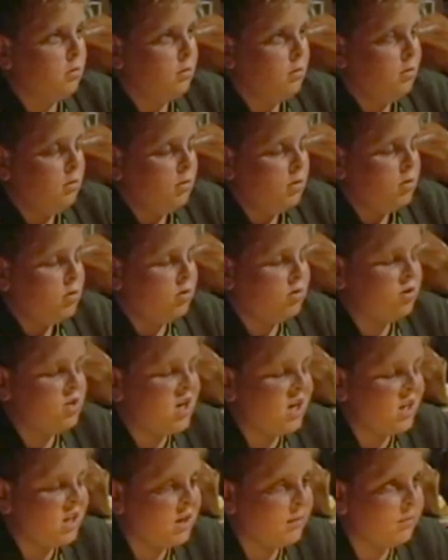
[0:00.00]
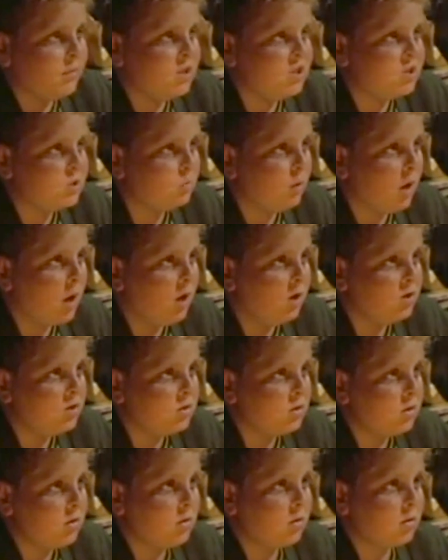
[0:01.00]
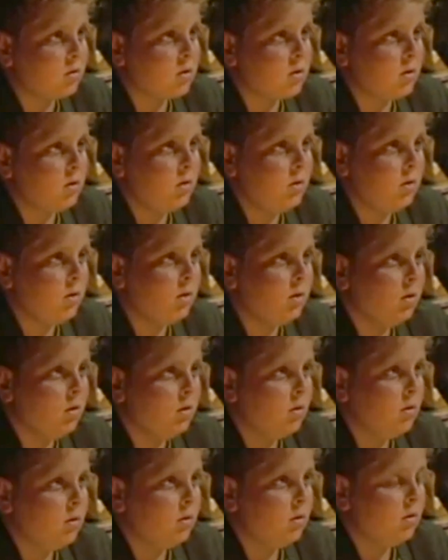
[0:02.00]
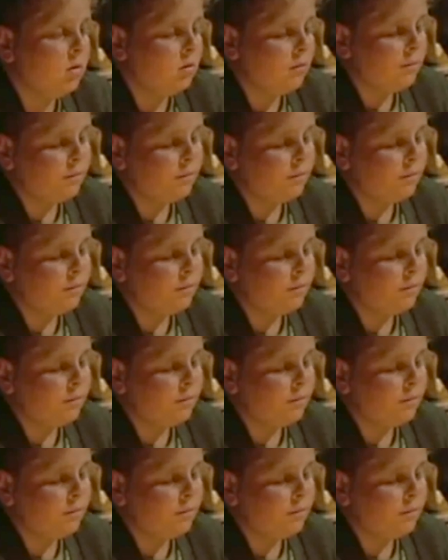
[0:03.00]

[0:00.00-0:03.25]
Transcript: up! You're killing me, Smalls. All right.